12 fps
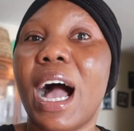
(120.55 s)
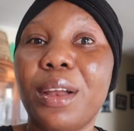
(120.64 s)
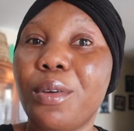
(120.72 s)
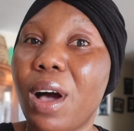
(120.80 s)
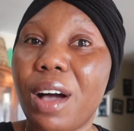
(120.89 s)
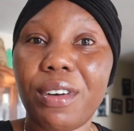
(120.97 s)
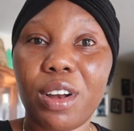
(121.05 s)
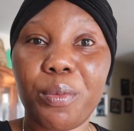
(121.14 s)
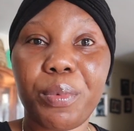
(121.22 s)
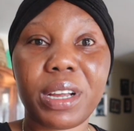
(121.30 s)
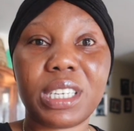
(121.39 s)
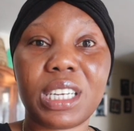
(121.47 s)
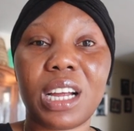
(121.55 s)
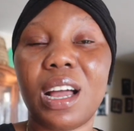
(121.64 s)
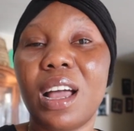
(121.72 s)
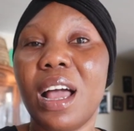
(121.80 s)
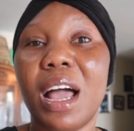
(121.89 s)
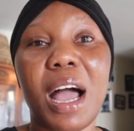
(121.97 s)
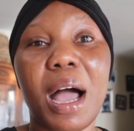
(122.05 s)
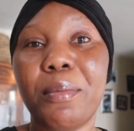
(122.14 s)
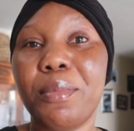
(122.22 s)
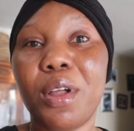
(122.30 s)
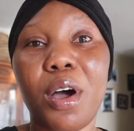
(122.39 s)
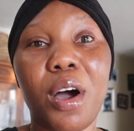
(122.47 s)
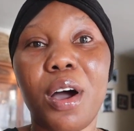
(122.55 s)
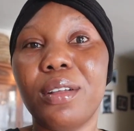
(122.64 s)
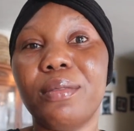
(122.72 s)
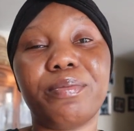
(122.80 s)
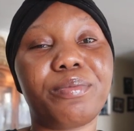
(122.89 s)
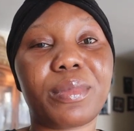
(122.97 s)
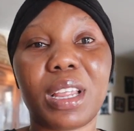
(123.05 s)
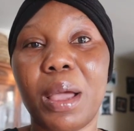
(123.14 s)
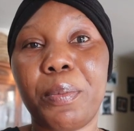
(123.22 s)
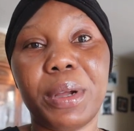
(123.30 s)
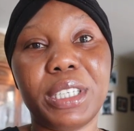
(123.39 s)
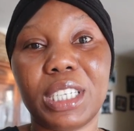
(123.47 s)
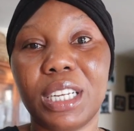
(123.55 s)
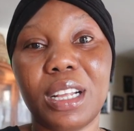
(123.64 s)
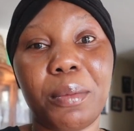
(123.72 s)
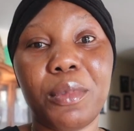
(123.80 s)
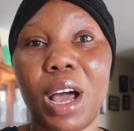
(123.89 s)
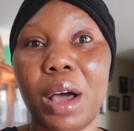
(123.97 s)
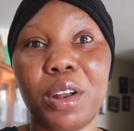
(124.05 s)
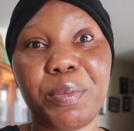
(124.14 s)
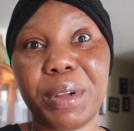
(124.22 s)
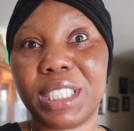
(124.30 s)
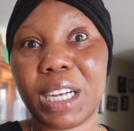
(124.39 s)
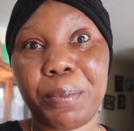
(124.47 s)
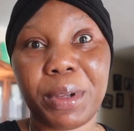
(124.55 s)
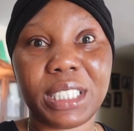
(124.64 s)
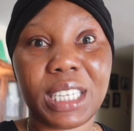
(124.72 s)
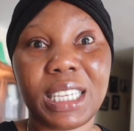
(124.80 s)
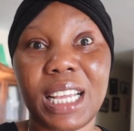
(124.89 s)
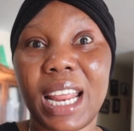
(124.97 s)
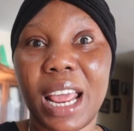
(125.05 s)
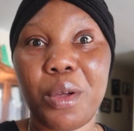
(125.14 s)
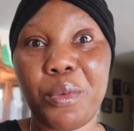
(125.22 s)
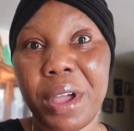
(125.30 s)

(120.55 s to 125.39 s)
I don't have alopecia. I'm not a patient i'm not alopecia patient in any